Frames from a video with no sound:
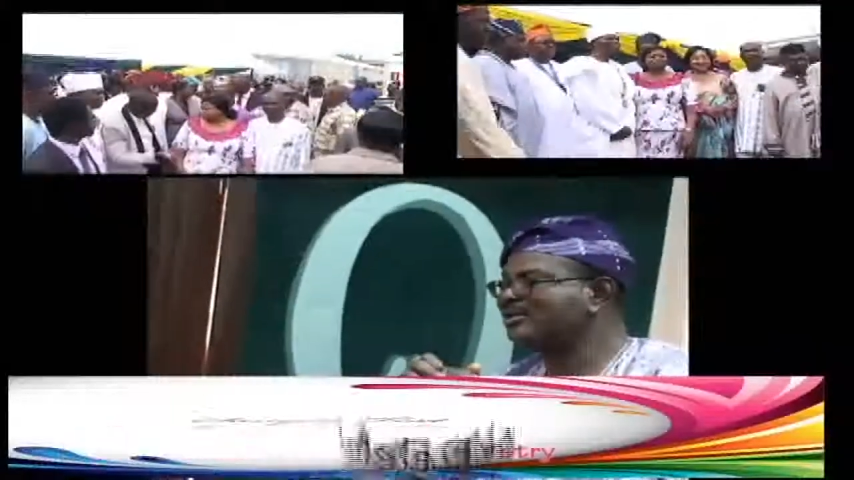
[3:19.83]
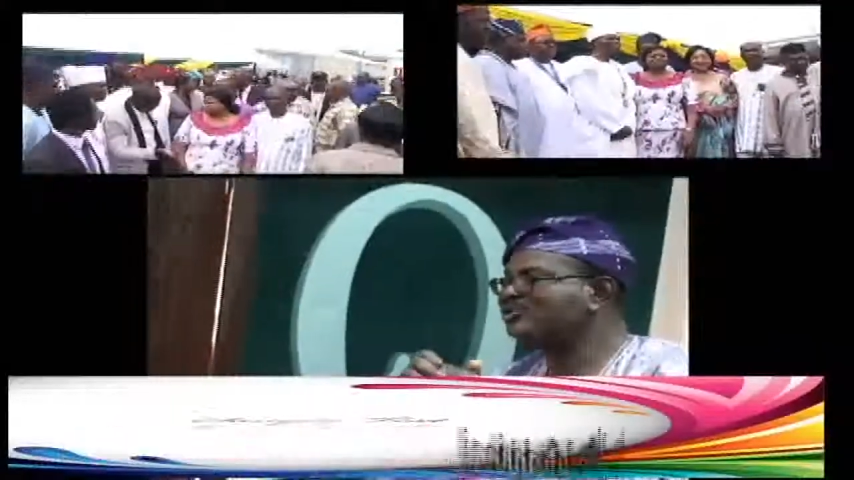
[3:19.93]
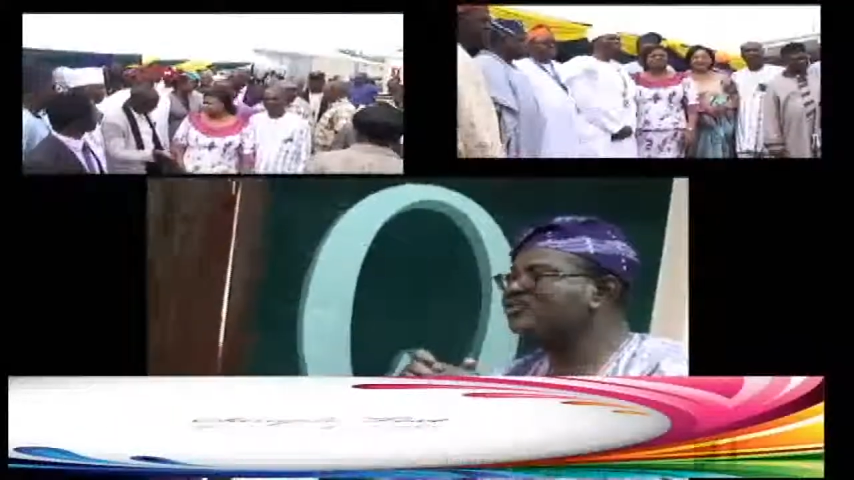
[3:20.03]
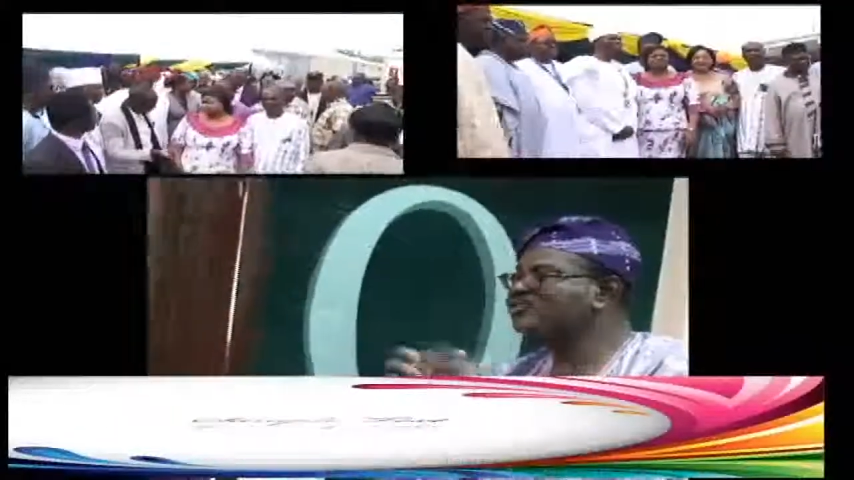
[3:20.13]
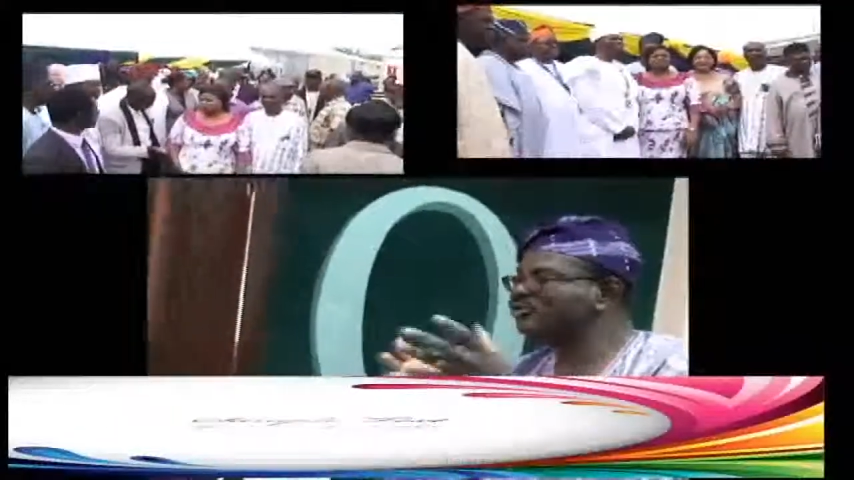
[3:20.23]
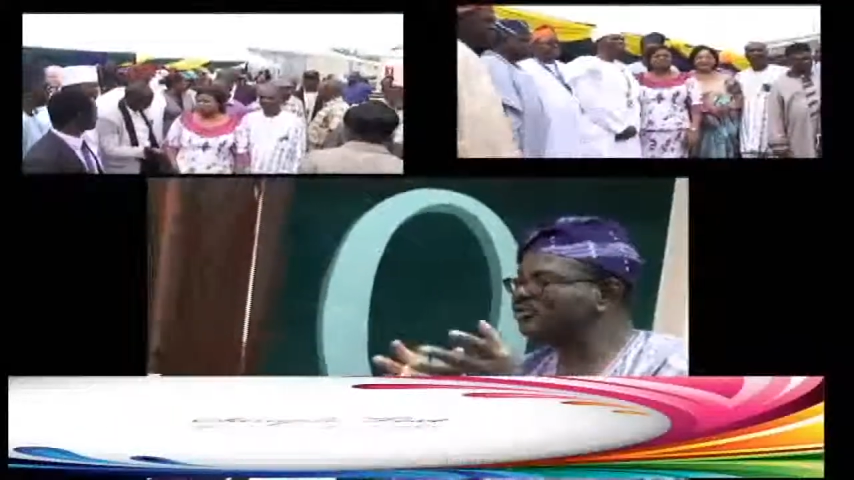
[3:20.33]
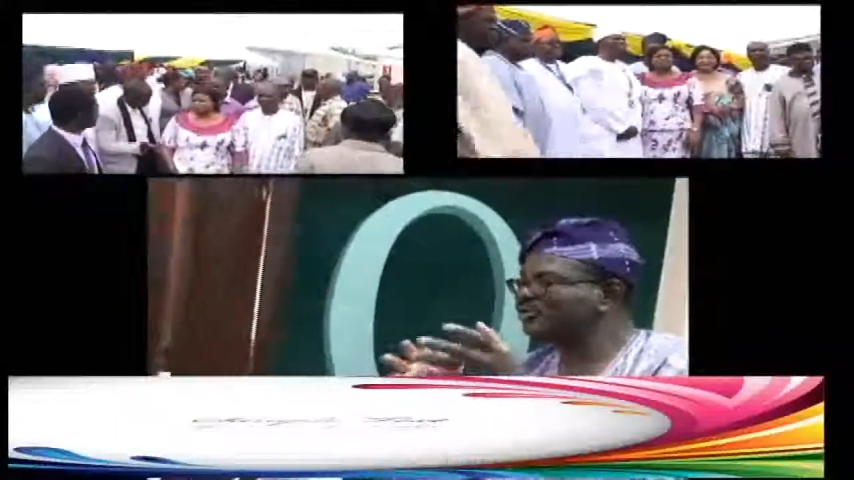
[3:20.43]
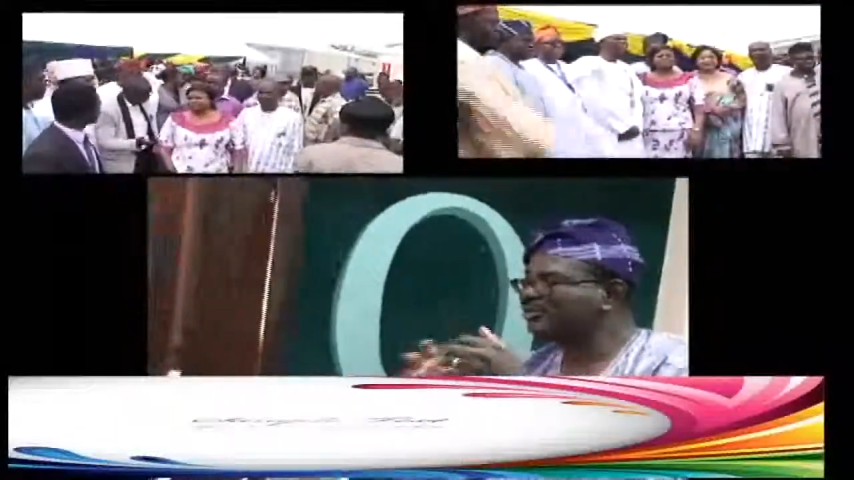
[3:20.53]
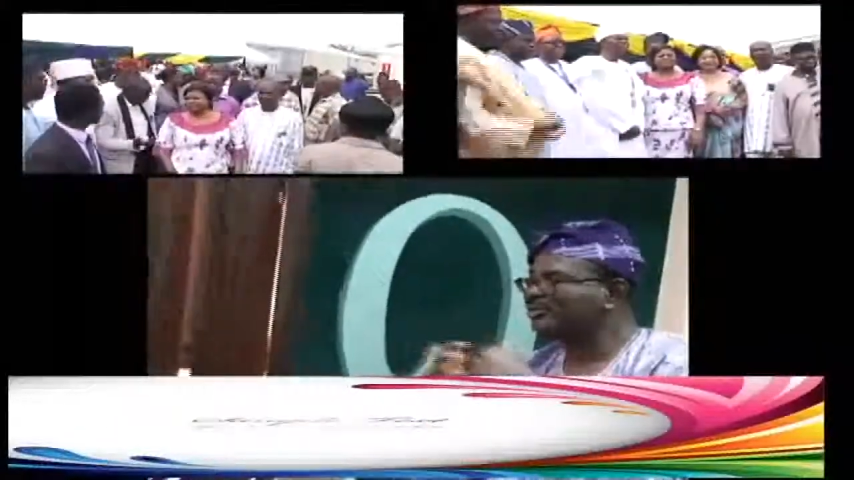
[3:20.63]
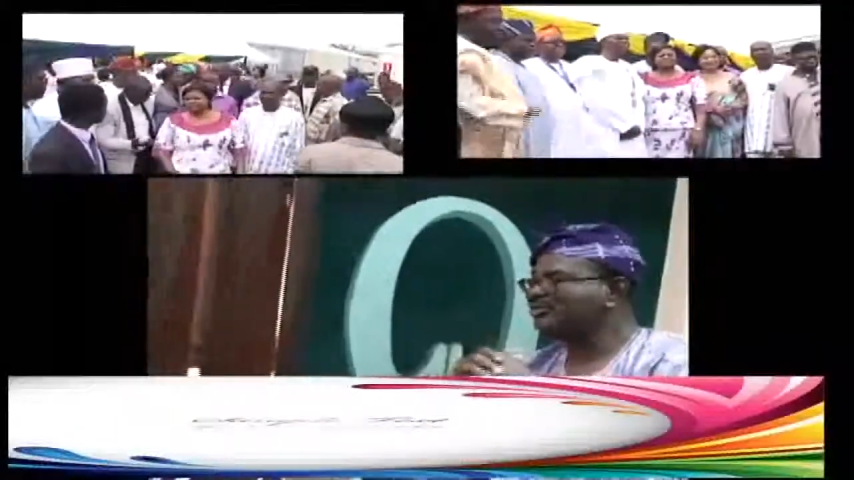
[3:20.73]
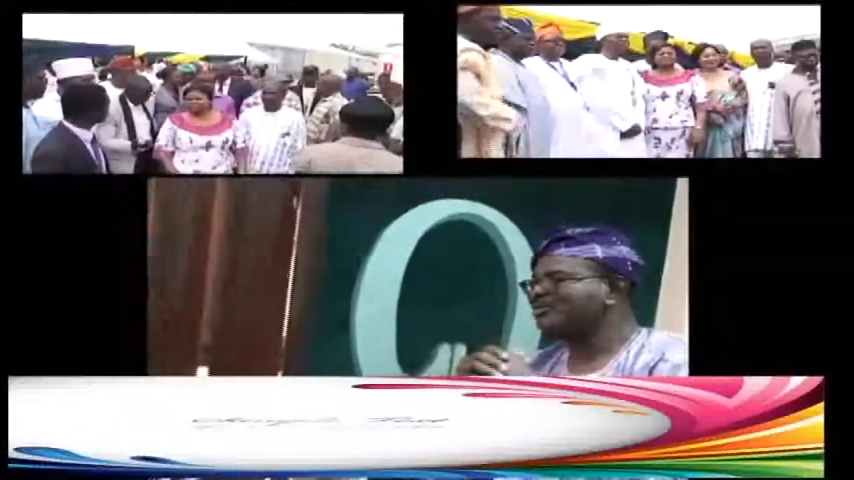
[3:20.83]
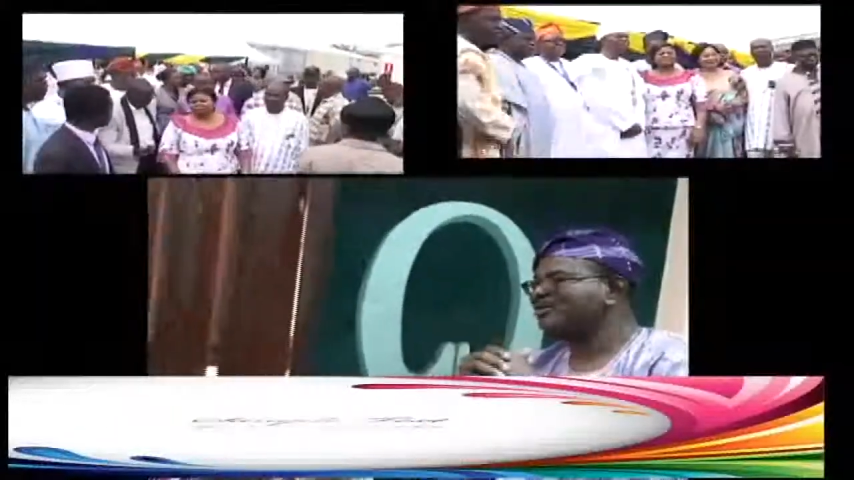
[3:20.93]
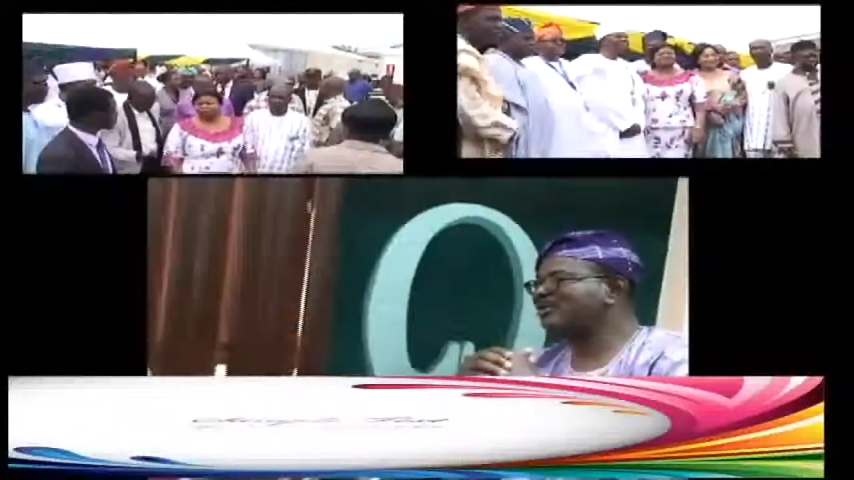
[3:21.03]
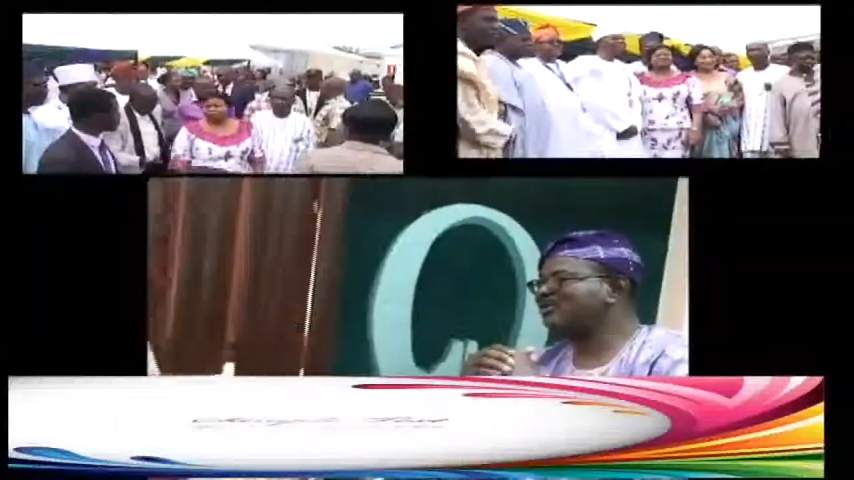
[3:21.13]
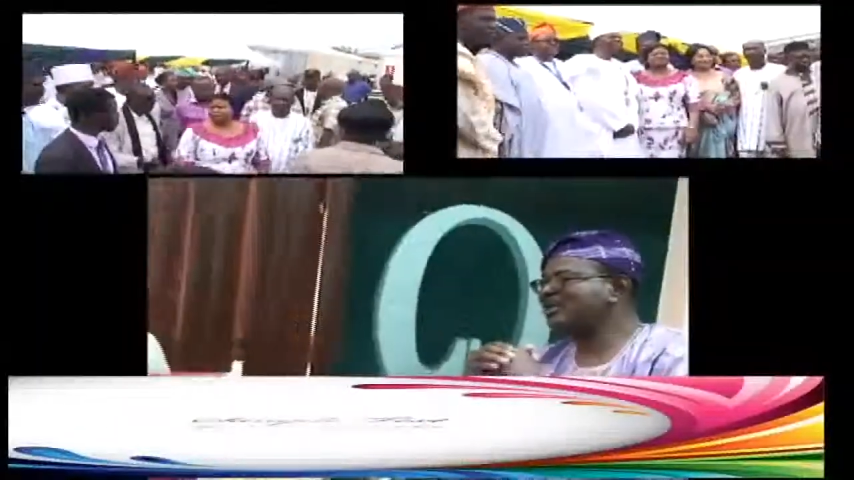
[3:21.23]
right, through
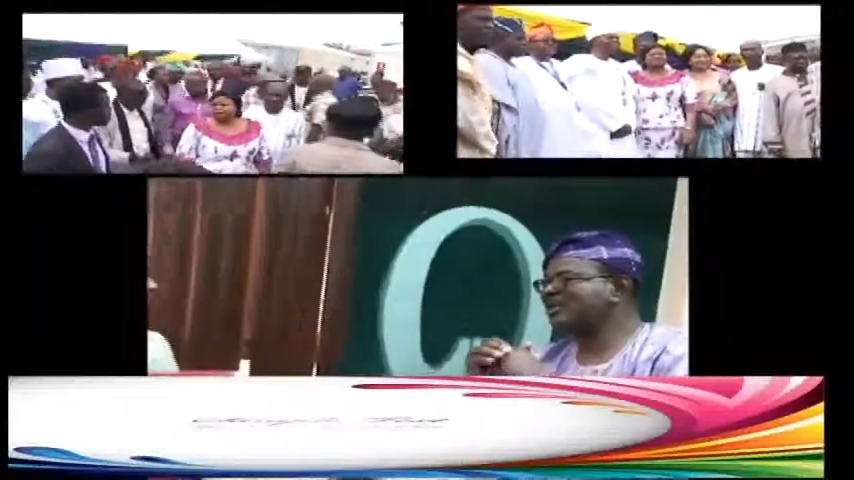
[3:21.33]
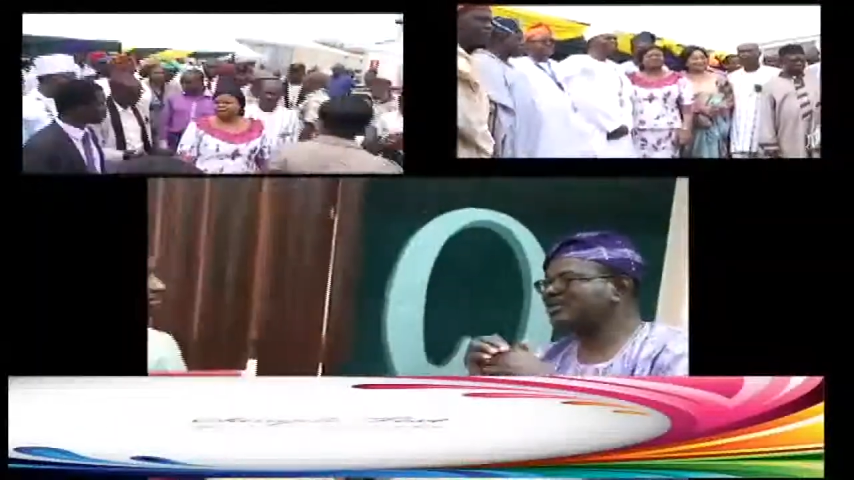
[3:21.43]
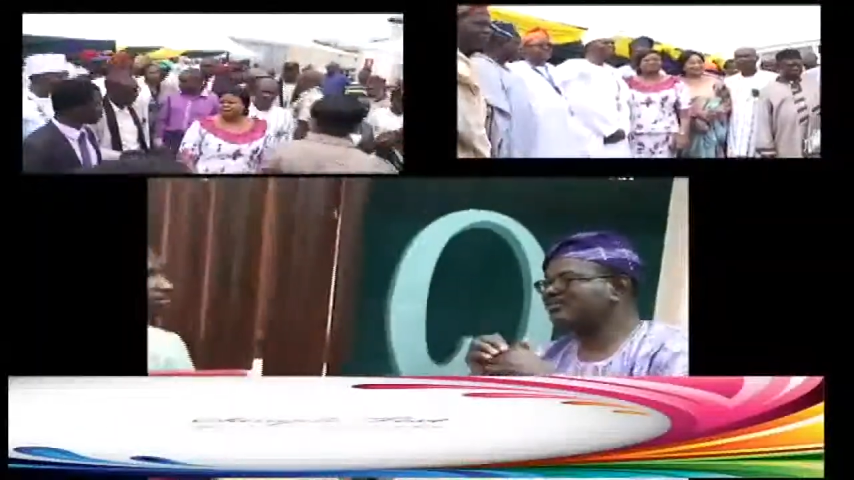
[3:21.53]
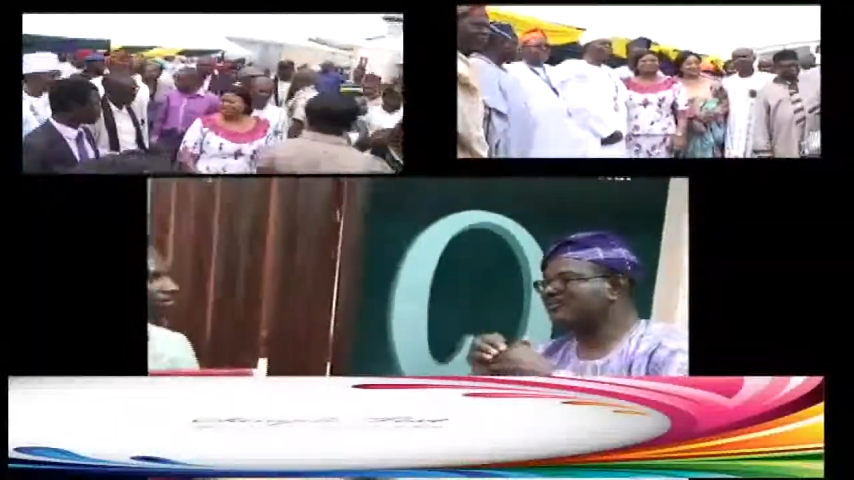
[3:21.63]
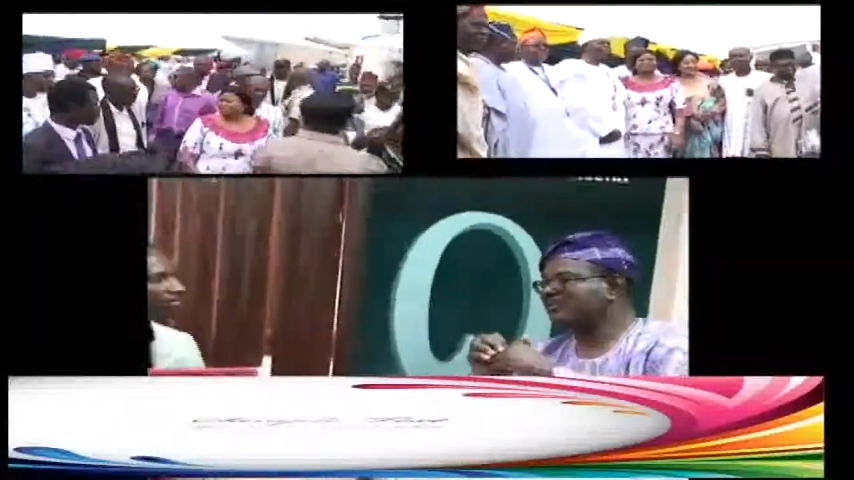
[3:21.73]
the partnership with